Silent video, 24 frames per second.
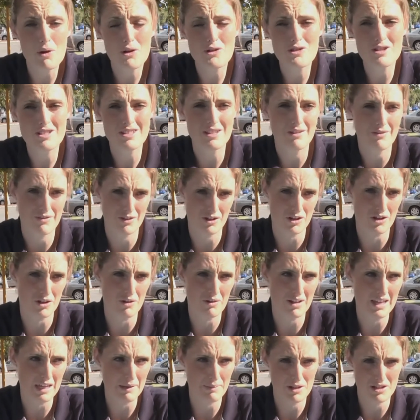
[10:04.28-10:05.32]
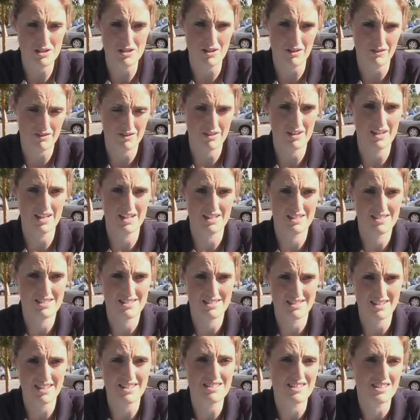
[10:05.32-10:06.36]
mostly for goalkeepers,
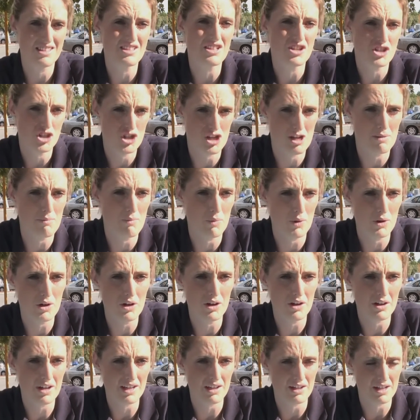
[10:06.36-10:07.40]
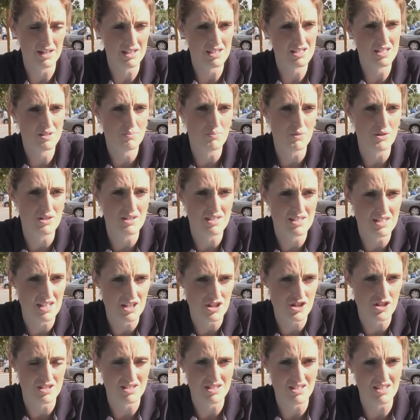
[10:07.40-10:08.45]
it's in the gym work and it's sprint
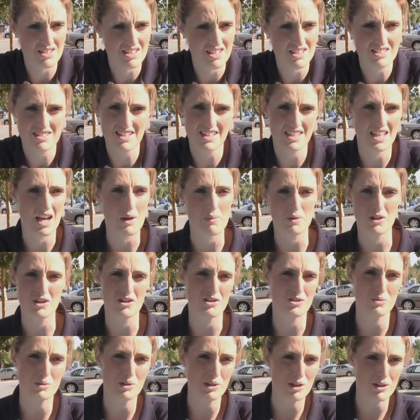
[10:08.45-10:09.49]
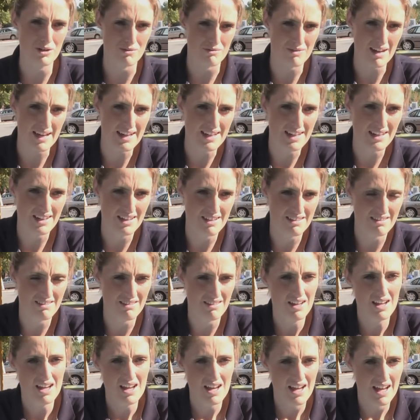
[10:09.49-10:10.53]
sessions and things like that. We don't do a lot of running
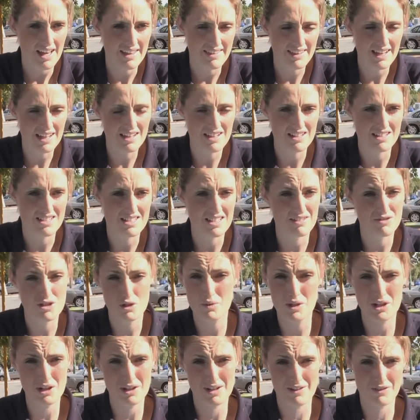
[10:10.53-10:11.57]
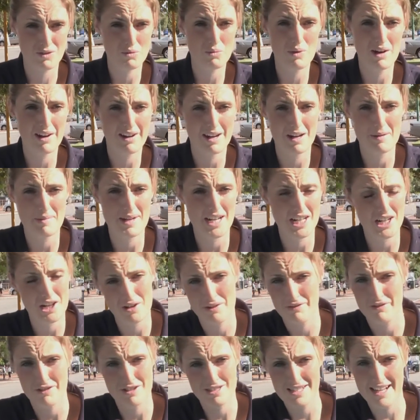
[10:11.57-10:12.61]
and that kind of stuff, so we don't have to worry about
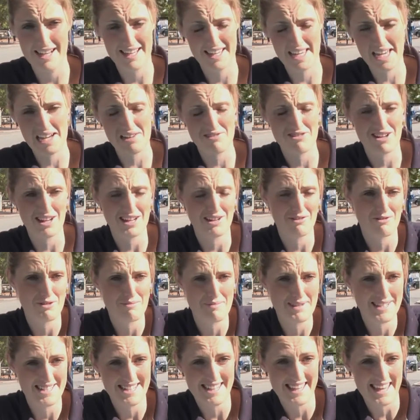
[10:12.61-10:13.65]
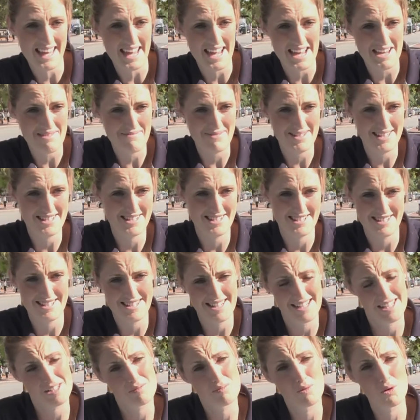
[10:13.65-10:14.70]
going for a 10k run if we miss a game.
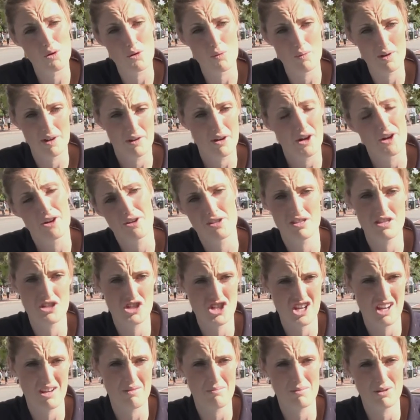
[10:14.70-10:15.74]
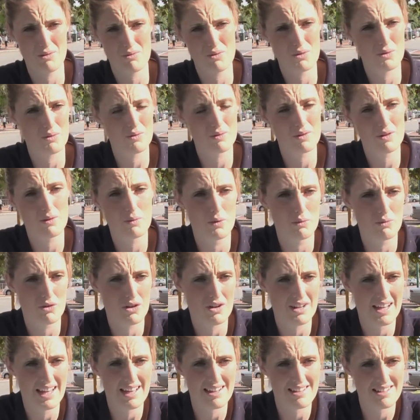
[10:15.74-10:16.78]
It's more we go to the gym and we'll
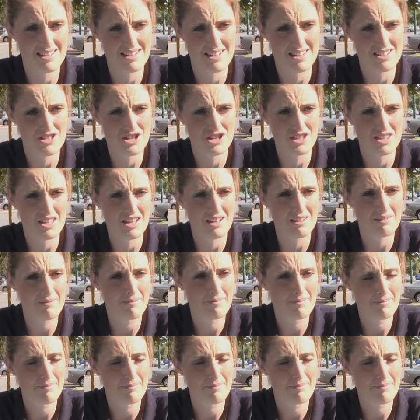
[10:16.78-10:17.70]
knock out a session there.